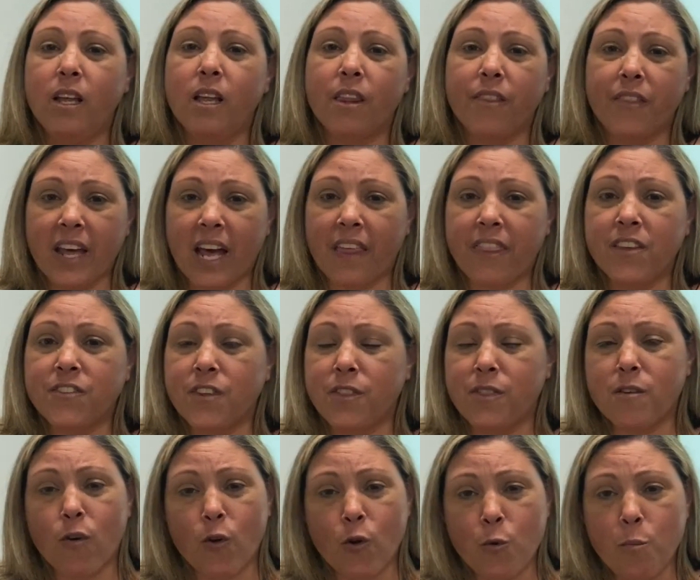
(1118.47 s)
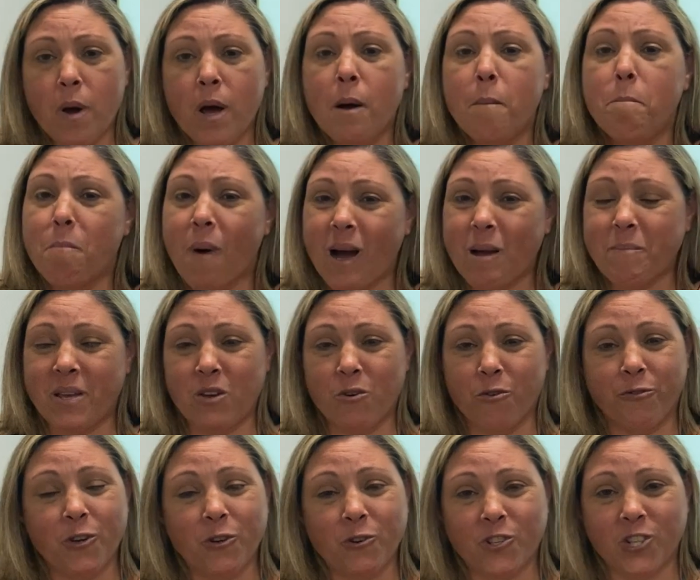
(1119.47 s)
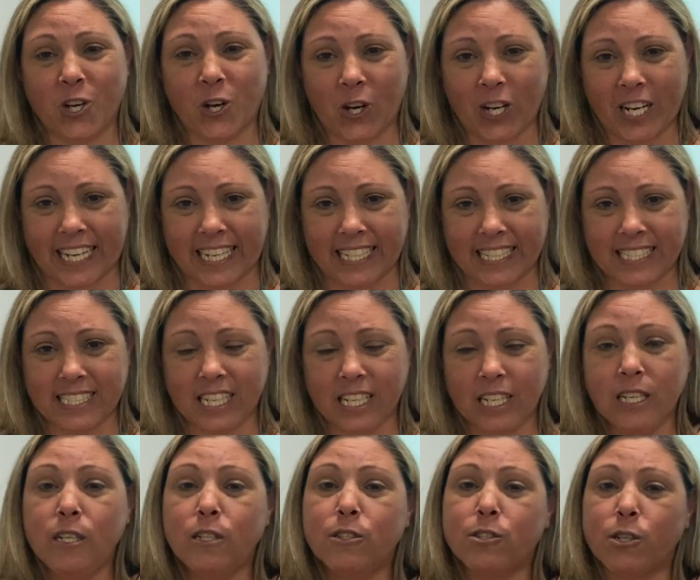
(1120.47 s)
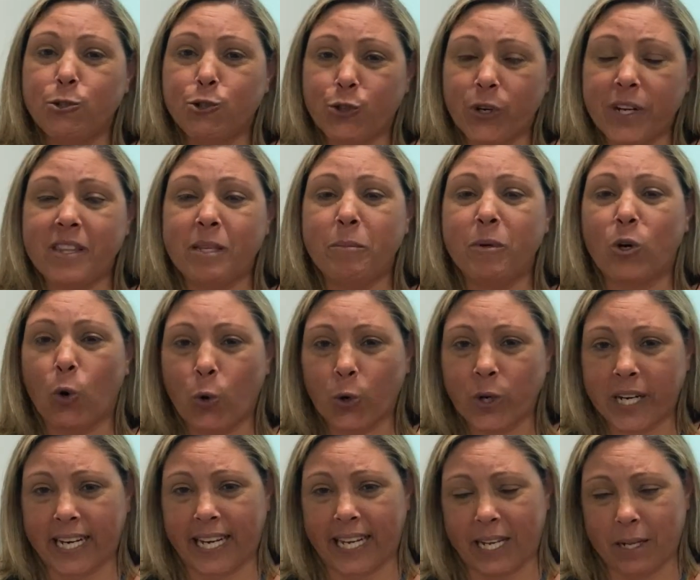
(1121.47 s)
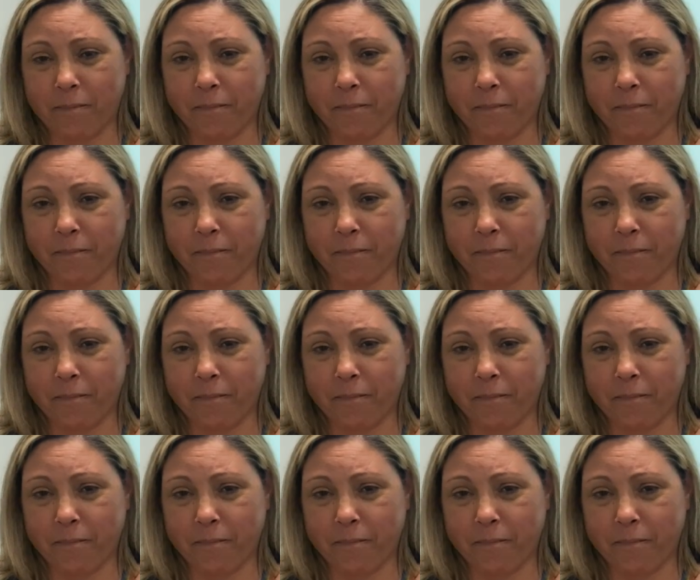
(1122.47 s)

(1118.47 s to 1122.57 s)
The others in the room might be your future colleagues, so treat them accordingly.